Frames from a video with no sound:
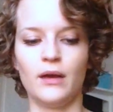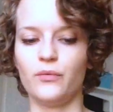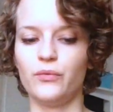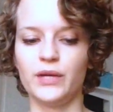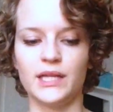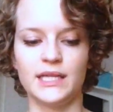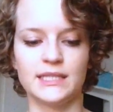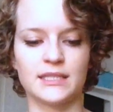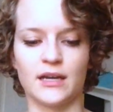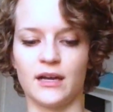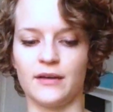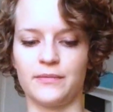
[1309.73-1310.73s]
Really
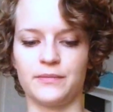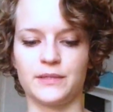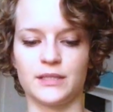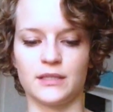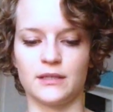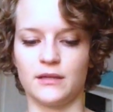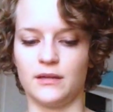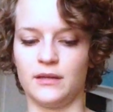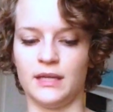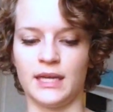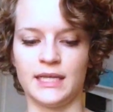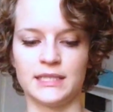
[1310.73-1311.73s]
soft,
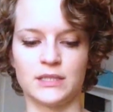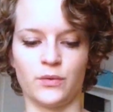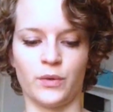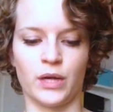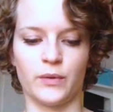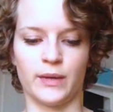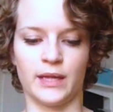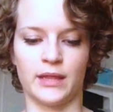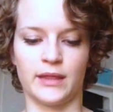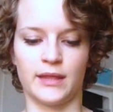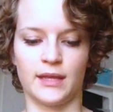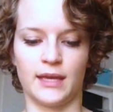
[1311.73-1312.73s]
nice to work
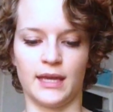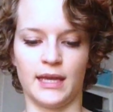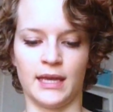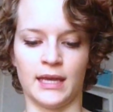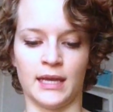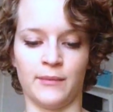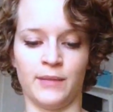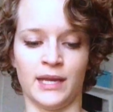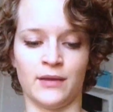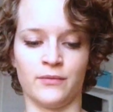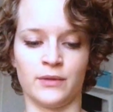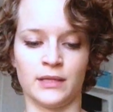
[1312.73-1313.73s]
with, and it made
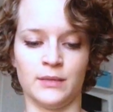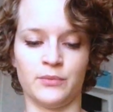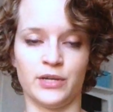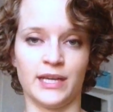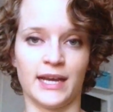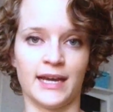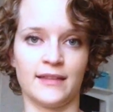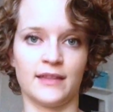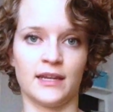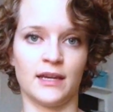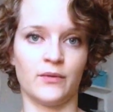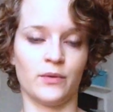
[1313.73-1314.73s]
a really pretty hat
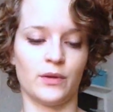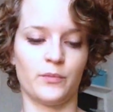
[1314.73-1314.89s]
that I will